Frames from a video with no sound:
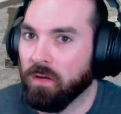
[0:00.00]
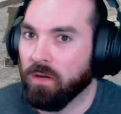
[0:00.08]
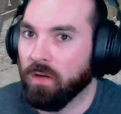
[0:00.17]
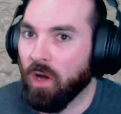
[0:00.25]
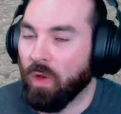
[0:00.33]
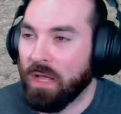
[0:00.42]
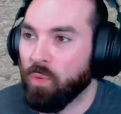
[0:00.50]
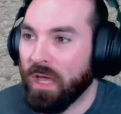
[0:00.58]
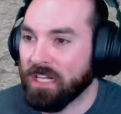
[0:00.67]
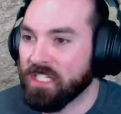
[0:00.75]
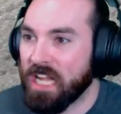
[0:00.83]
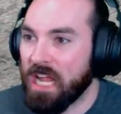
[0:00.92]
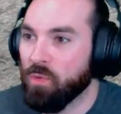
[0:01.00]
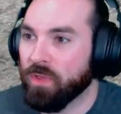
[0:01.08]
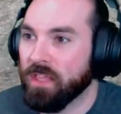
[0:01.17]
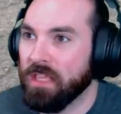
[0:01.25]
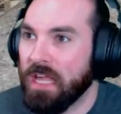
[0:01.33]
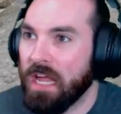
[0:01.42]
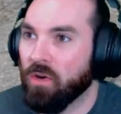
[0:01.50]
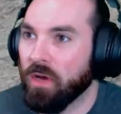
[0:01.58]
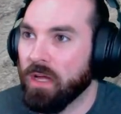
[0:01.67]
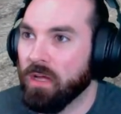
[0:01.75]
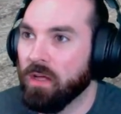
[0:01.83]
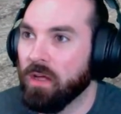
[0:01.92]
Okay, we got to stay within the
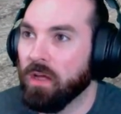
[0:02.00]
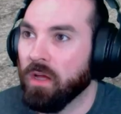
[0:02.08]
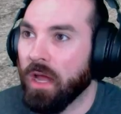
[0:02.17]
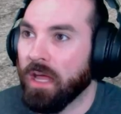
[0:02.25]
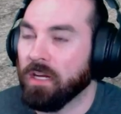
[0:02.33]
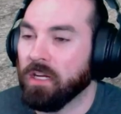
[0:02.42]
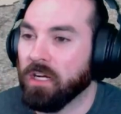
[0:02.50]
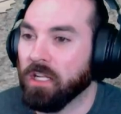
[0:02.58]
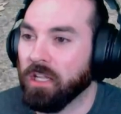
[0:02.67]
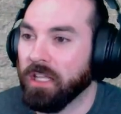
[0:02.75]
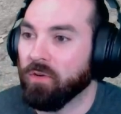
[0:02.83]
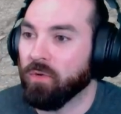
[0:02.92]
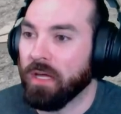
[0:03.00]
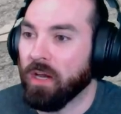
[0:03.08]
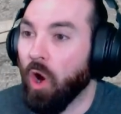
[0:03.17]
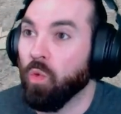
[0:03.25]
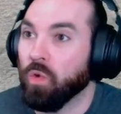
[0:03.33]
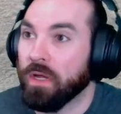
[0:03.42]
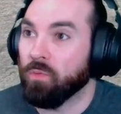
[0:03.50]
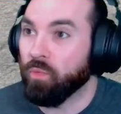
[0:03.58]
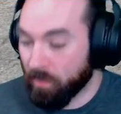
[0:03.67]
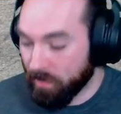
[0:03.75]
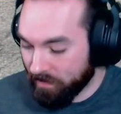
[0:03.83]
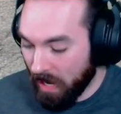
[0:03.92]
area and clear it. Oh, it,
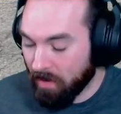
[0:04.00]
we've got